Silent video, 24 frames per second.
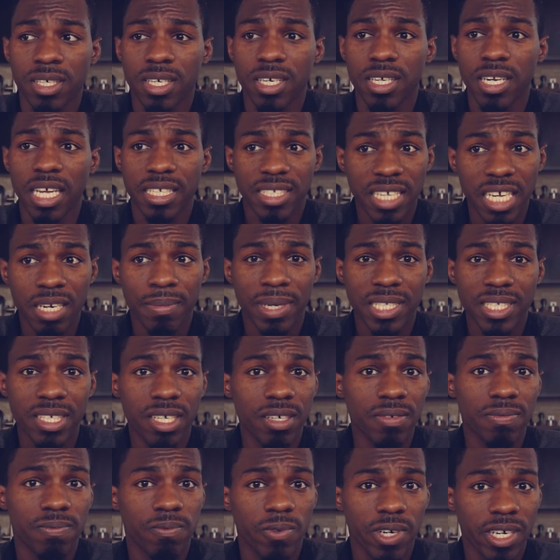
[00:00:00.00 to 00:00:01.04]
And I say to
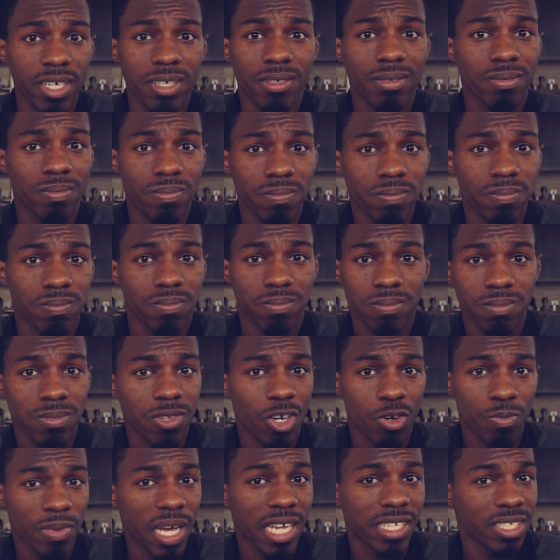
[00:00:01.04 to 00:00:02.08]
myself, well,
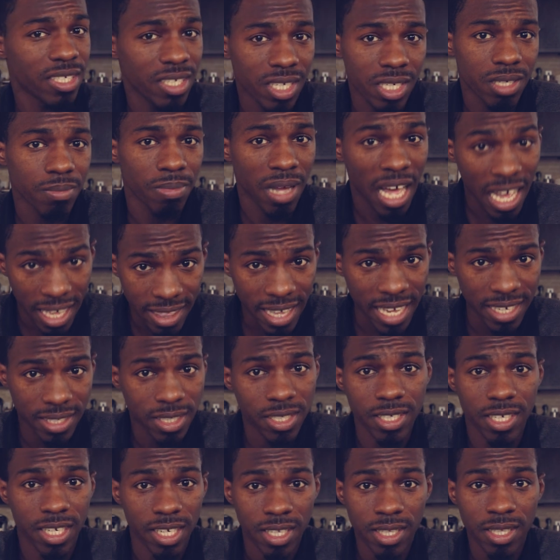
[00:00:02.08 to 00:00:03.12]
nobody's going to buy that
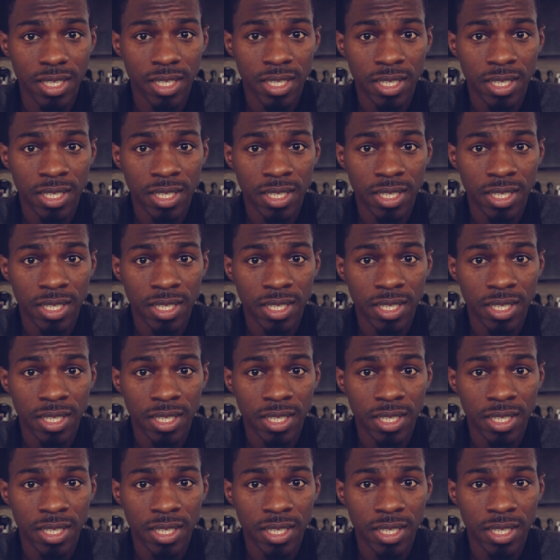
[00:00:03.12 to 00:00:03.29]
shit.